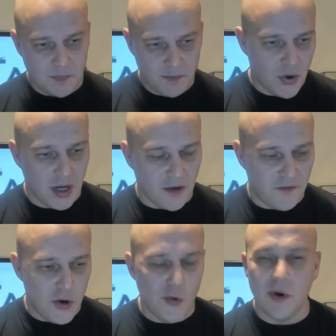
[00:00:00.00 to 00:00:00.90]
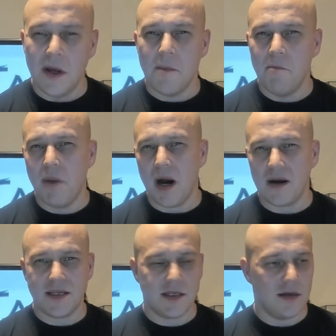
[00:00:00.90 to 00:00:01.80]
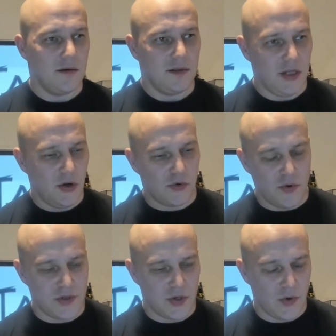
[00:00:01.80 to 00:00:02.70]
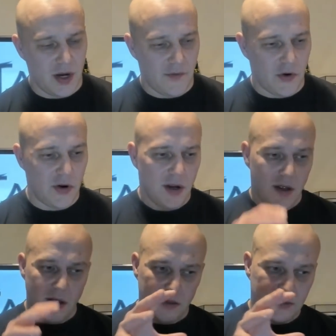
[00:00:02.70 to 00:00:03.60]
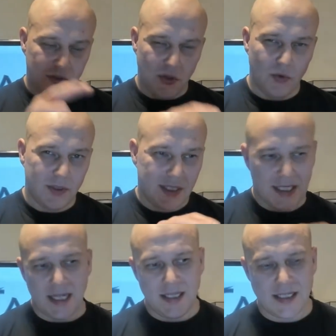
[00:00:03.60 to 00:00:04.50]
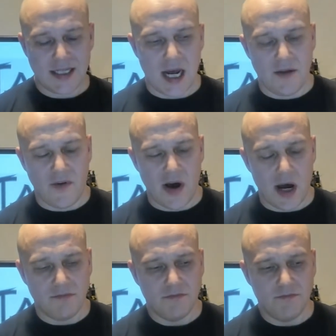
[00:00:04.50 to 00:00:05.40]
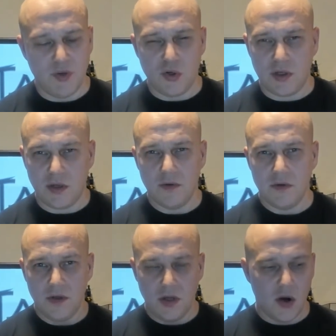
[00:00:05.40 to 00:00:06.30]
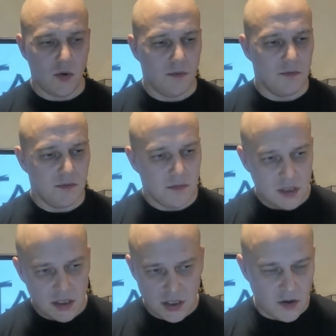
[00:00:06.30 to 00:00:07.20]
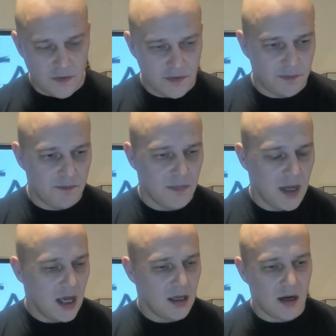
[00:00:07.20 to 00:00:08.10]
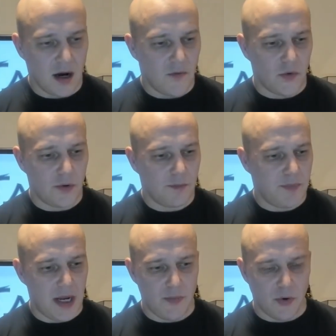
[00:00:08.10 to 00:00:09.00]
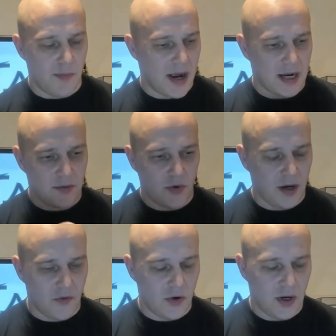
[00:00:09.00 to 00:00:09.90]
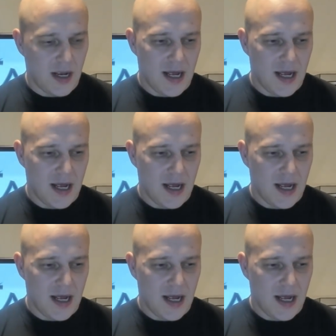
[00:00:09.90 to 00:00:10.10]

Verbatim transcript: putting a few bucks, euros or whatever to get this kind of a book, you know, soft cover, paperback, whatever.